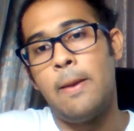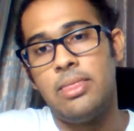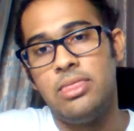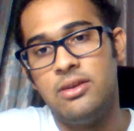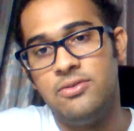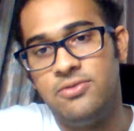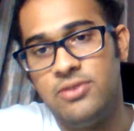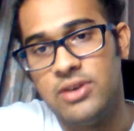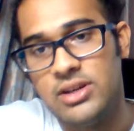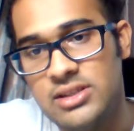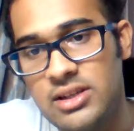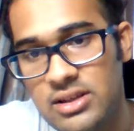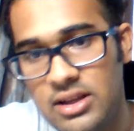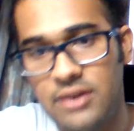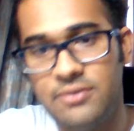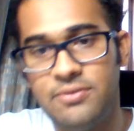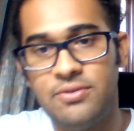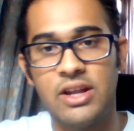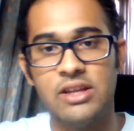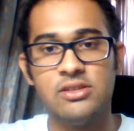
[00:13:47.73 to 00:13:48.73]
The first thing
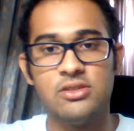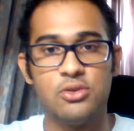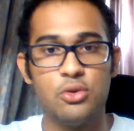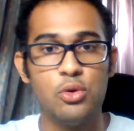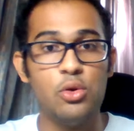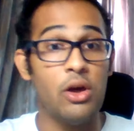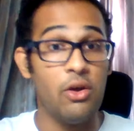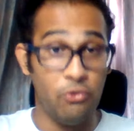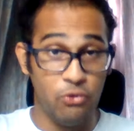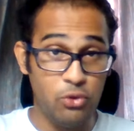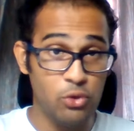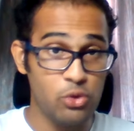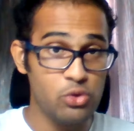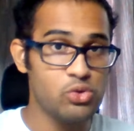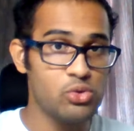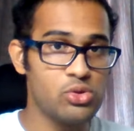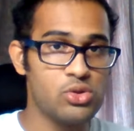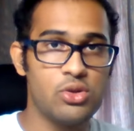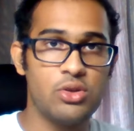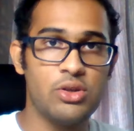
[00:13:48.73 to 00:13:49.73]
that friends do, if you
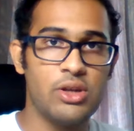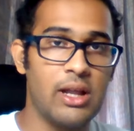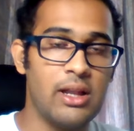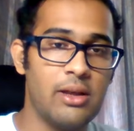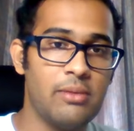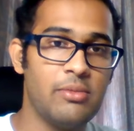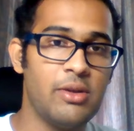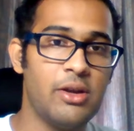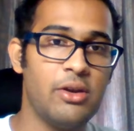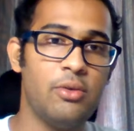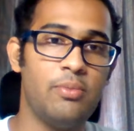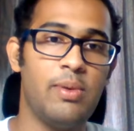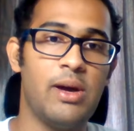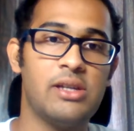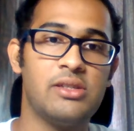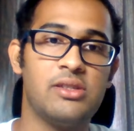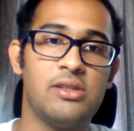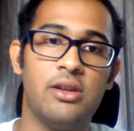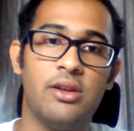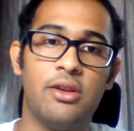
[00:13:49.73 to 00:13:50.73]
choose to tell them that you're
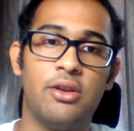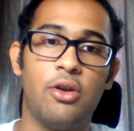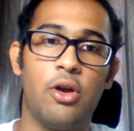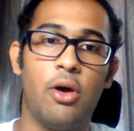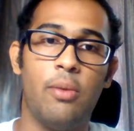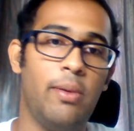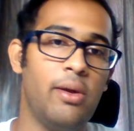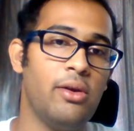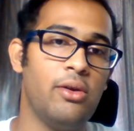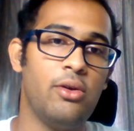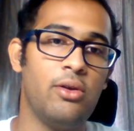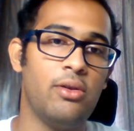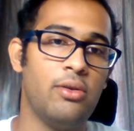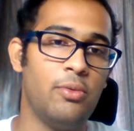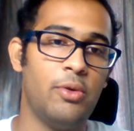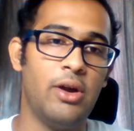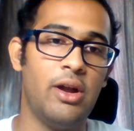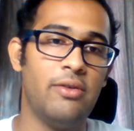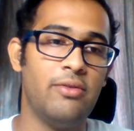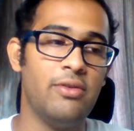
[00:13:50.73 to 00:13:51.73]
partially dropping or
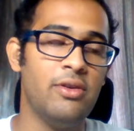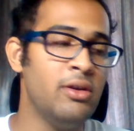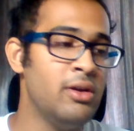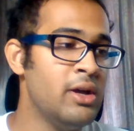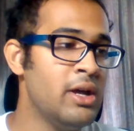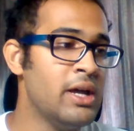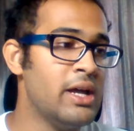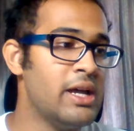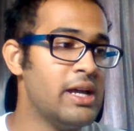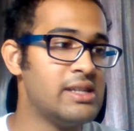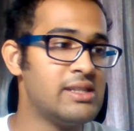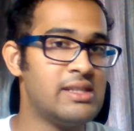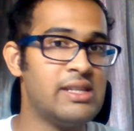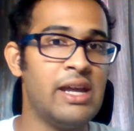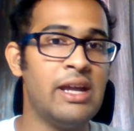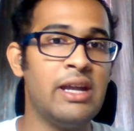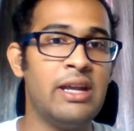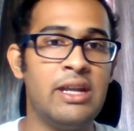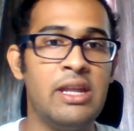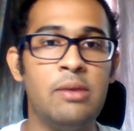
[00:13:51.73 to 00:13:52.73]
whatever, is
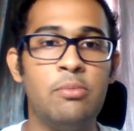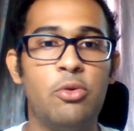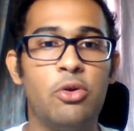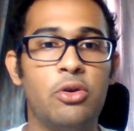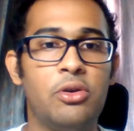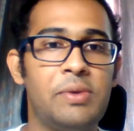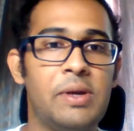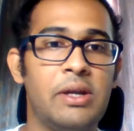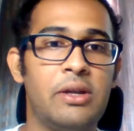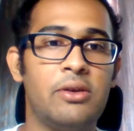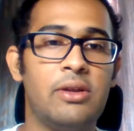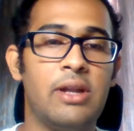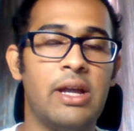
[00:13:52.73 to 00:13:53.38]
they demotivate you.